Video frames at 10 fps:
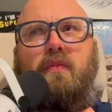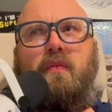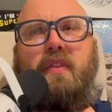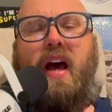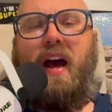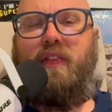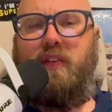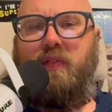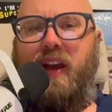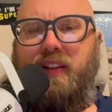not
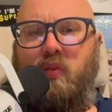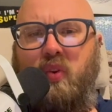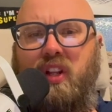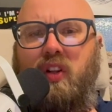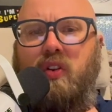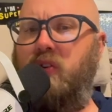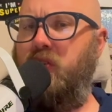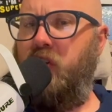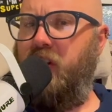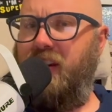the fact that we
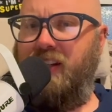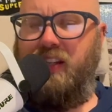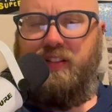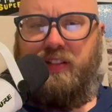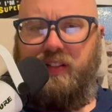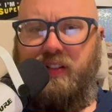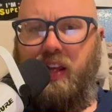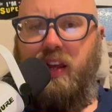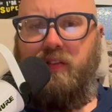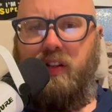learned that gets us to
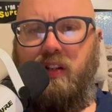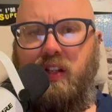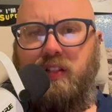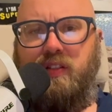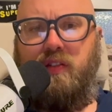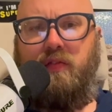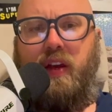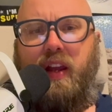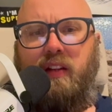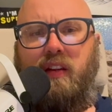heaven, it's the
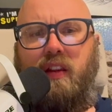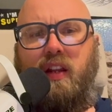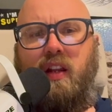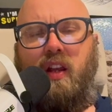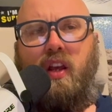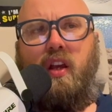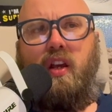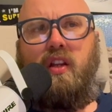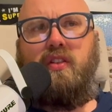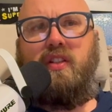fact that
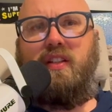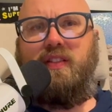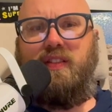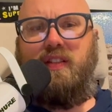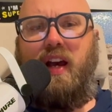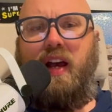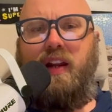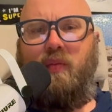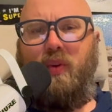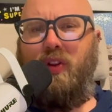Jesus
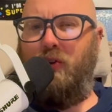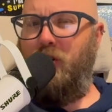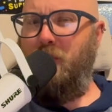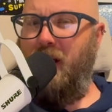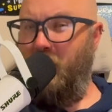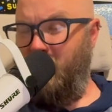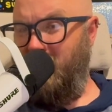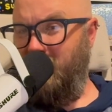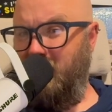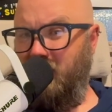died and we learned about
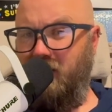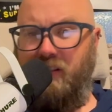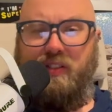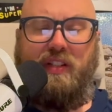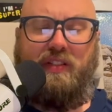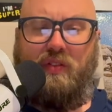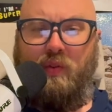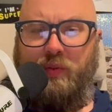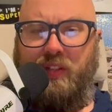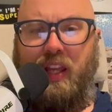it. That Jesus
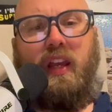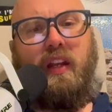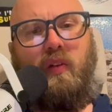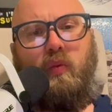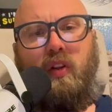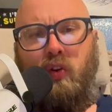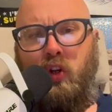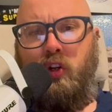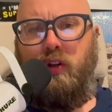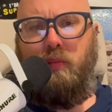rose again and we
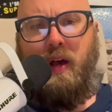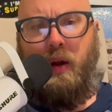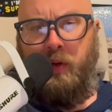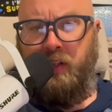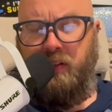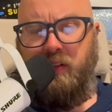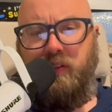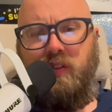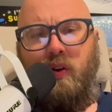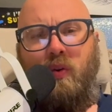learned about it.
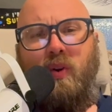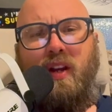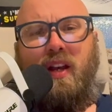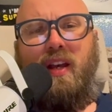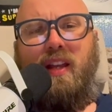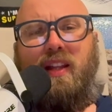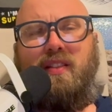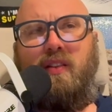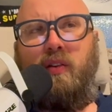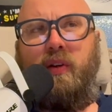So,
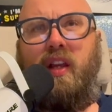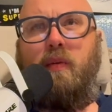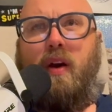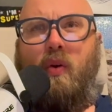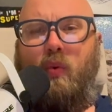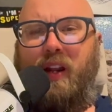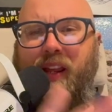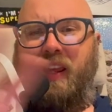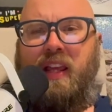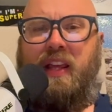it's learning about what
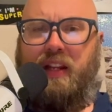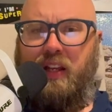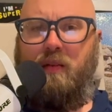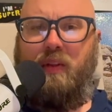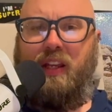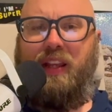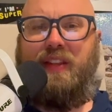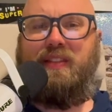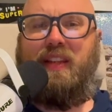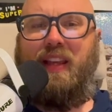he did
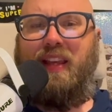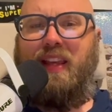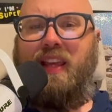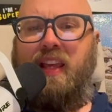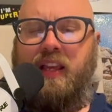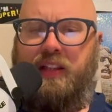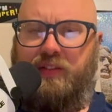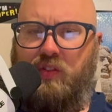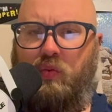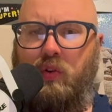because he
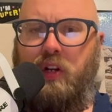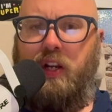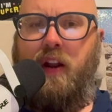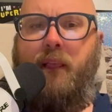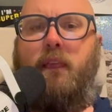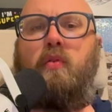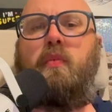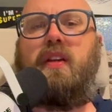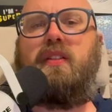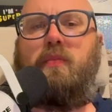is the one who
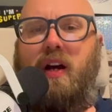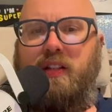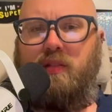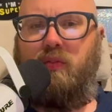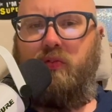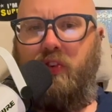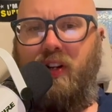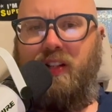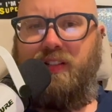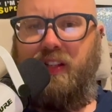makes it possible for
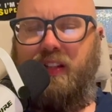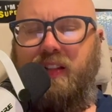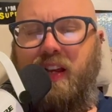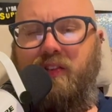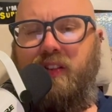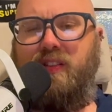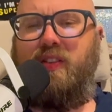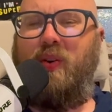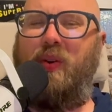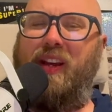us to get to heaven.
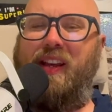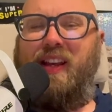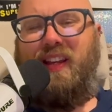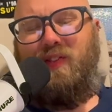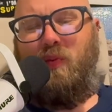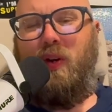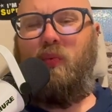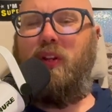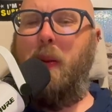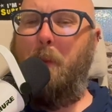So if you want to
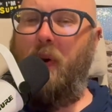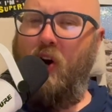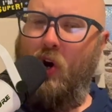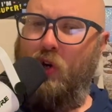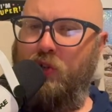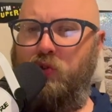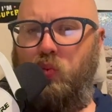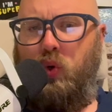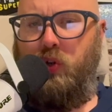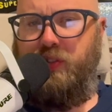really parse
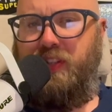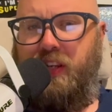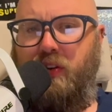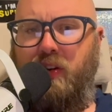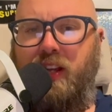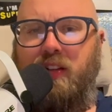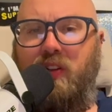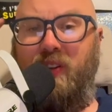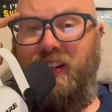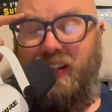words here, can
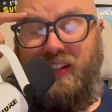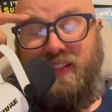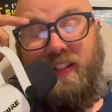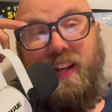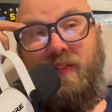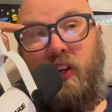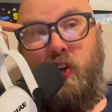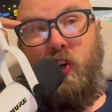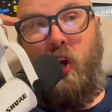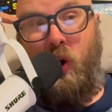learning get us to
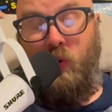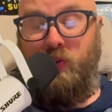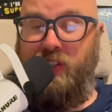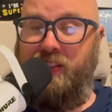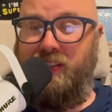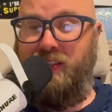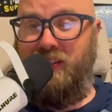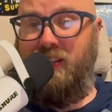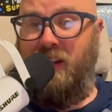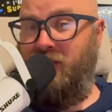heaven? No.
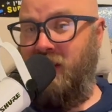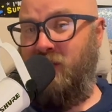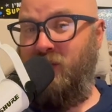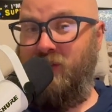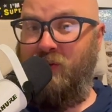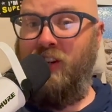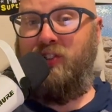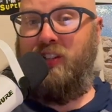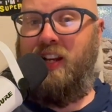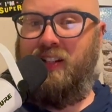Jesus' life, death, and
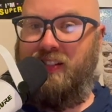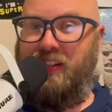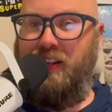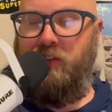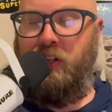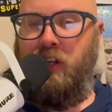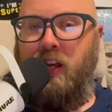resurrection got us to heaven.